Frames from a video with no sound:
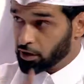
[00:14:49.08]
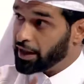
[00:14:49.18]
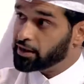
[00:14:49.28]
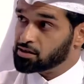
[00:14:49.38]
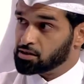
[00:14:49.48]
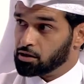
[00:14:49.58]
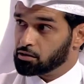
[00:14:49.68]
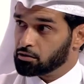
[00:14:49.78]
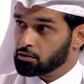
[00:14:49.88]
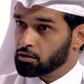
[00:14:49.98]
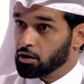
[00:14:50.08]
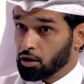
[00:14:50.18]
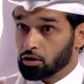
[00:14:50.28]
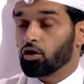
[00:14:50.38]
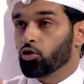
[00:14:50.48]
the legacy,
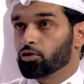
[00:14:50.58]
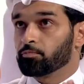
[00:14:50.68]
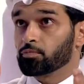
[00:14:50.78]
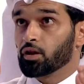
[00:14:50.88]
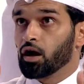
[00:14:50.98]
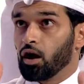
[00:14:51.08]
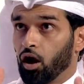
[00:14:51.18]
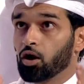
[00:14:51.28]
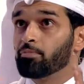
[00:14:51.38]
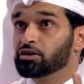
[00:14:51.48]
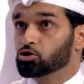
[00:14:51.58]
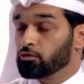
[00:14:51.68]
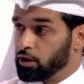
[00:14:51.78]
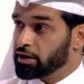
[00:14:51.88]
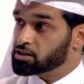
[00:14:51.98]
or our measure
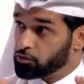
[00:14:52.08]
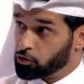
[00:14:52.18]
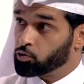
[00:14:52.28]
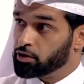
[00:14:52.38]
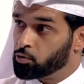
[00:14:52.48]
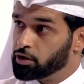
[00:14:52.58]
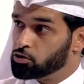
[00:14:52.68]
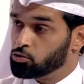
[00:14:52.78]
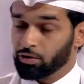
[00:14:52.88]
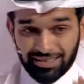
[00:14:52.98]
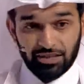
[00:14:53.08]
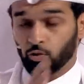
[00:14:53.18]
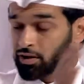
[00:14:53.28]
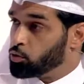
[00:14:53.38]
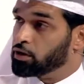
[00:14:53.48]
of legacy for 2022 is in
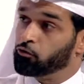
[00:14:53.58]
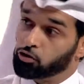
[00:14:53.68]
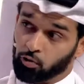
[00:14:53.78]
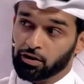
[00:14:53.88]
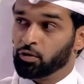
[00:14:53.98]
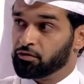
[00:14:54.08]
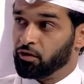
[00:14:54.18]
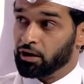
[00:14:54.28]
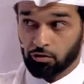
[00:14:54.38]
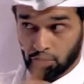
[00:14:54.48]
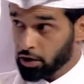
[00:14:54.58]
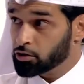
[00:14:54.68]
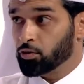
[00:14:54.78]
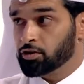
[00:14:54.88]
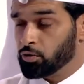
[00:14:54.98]
2024, 2025, not in
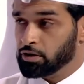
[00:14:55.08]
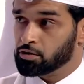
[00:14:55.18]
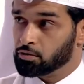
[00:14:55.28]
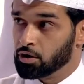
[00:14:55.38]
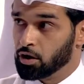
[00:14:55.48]
2022.